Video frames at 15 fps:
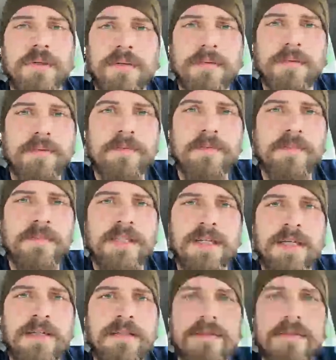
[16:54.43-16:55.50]
Just do it.
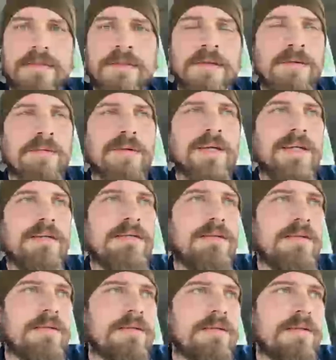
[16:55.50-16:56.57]
Okay? Don't
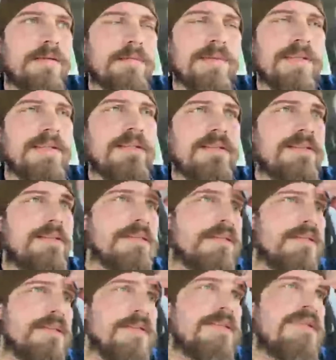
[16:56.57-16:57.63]
wait.
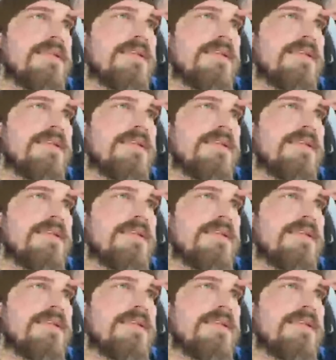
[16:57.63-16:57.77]
Please.